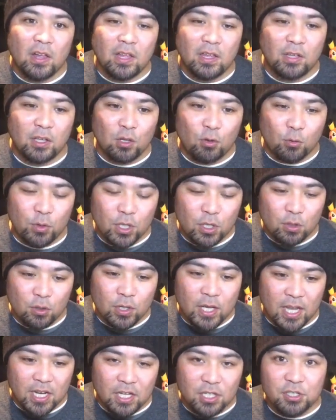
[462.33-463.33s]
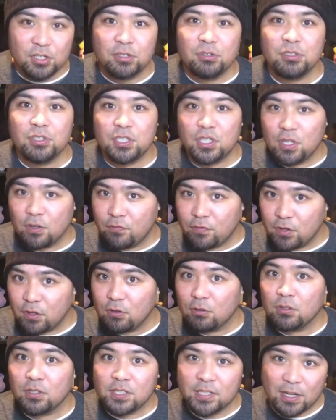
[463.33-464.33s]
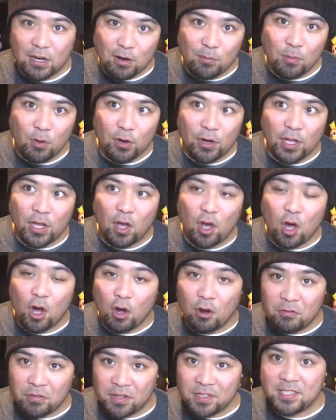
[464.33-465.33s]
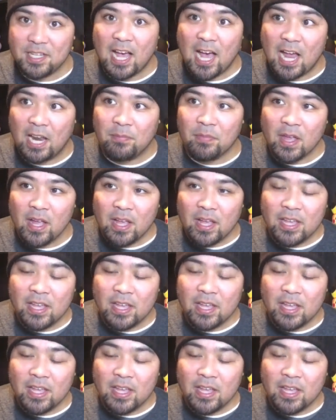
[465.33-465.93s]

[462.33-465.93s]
you know, when you get introduced to the funeral ceremony of the dad.